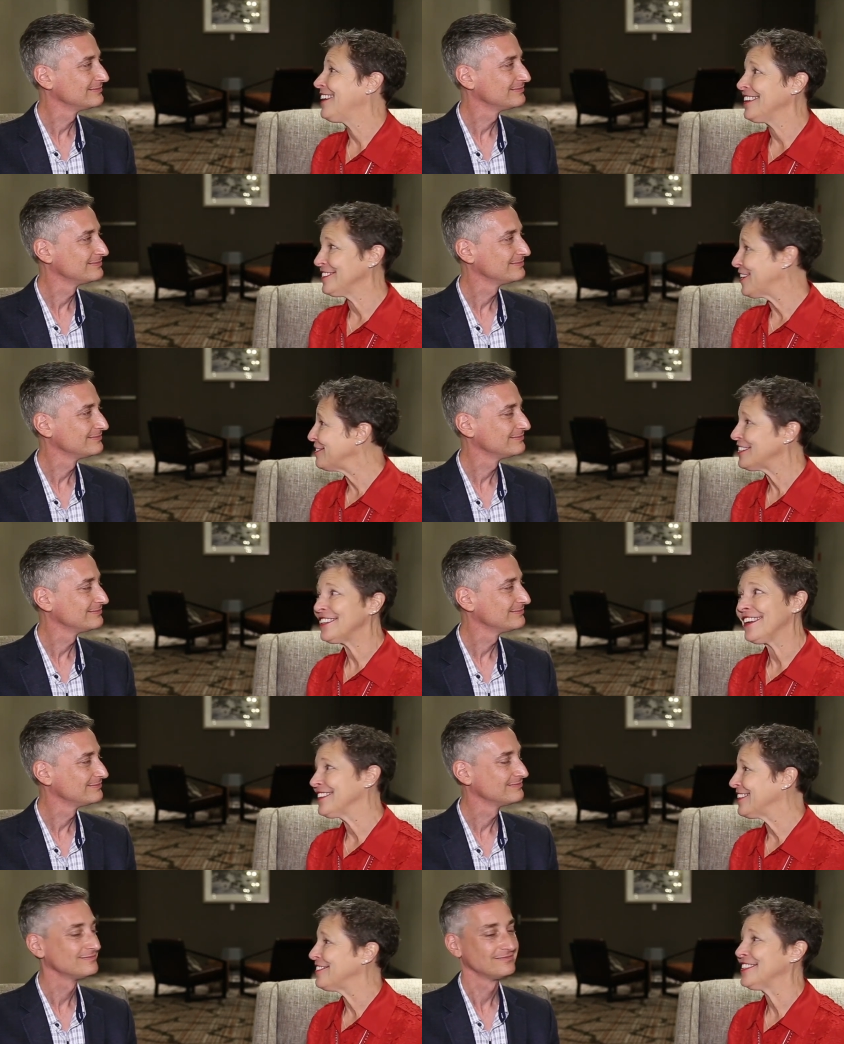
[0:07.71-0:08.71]
Speaker 1: I love it, I
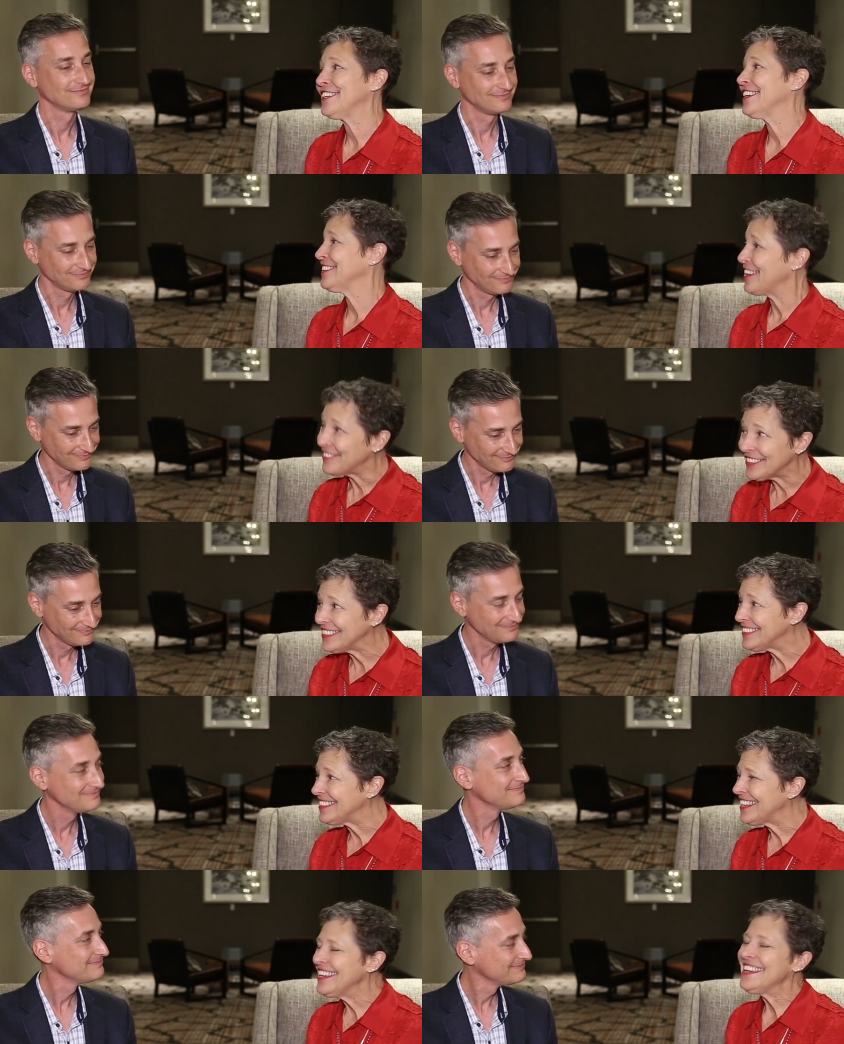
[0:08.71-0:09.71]
love it, I love it.
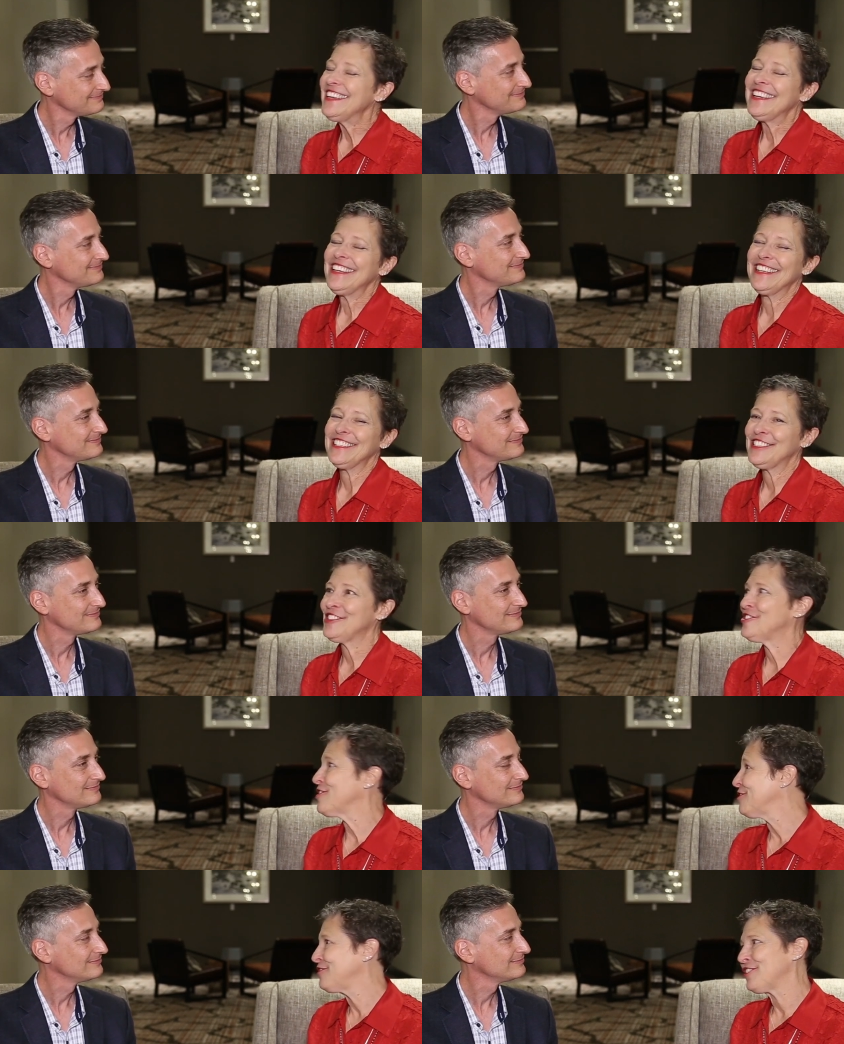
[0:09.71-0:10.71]
It's so